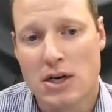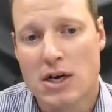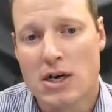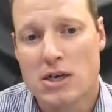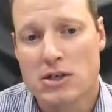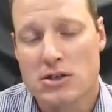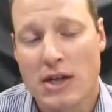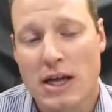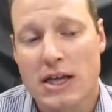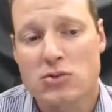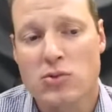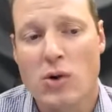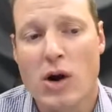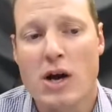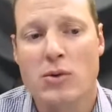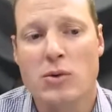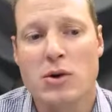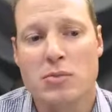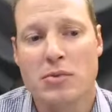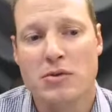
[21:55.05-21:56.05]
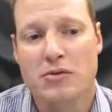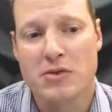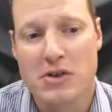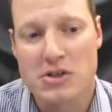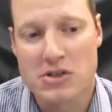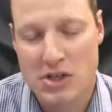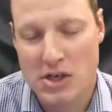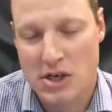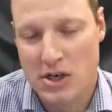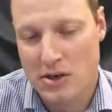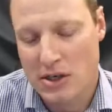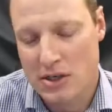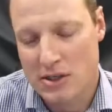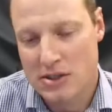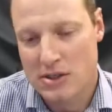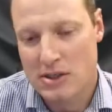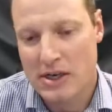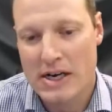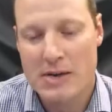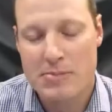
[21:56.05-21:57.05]
So that's why we prefer Xero.
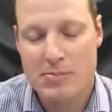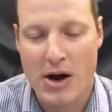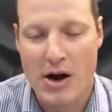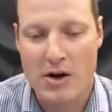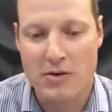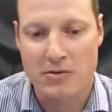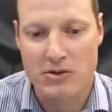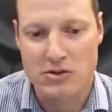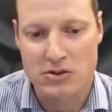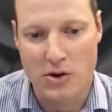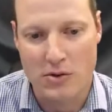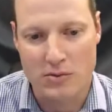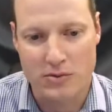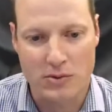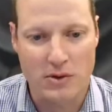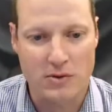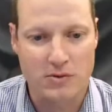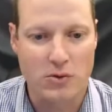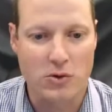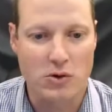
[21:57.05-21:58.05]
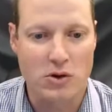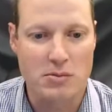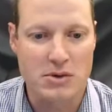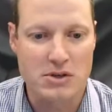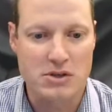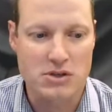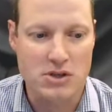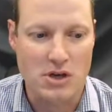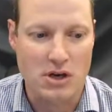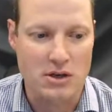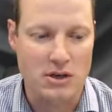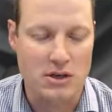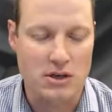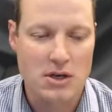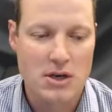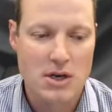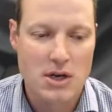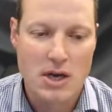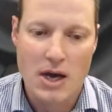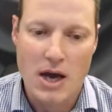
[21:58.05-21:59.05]
It's really powerful software for the business owner.
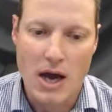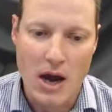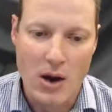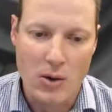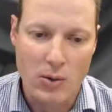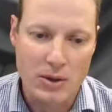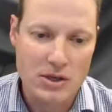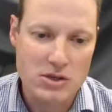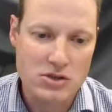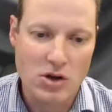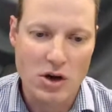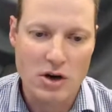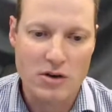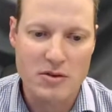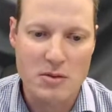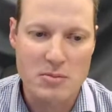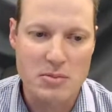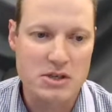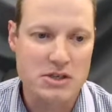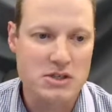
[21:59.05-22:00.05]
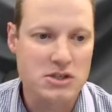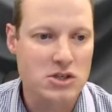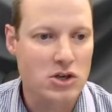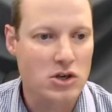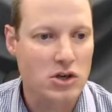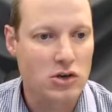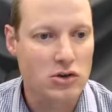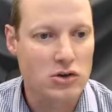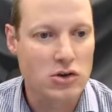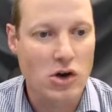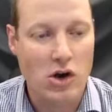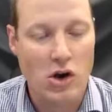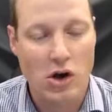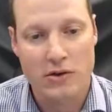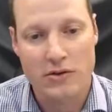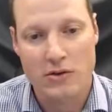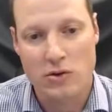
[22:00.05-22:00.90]
When you start off a business, you can do a lot of